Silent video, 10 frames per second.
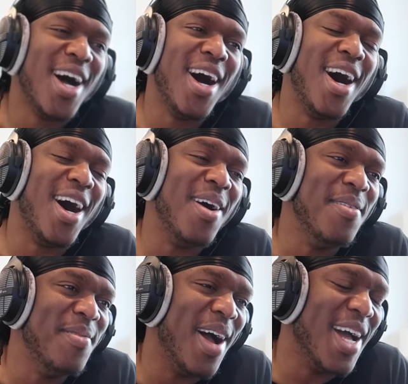
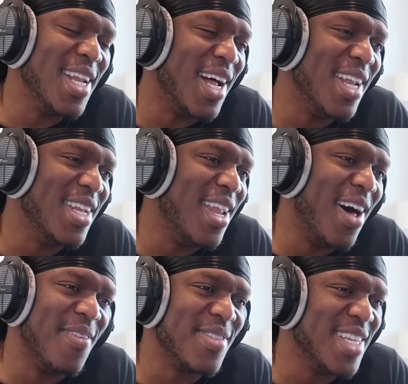Oh man, I
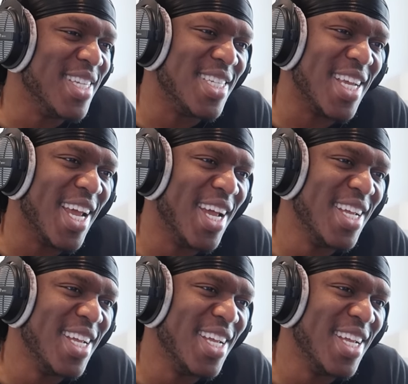love this shit.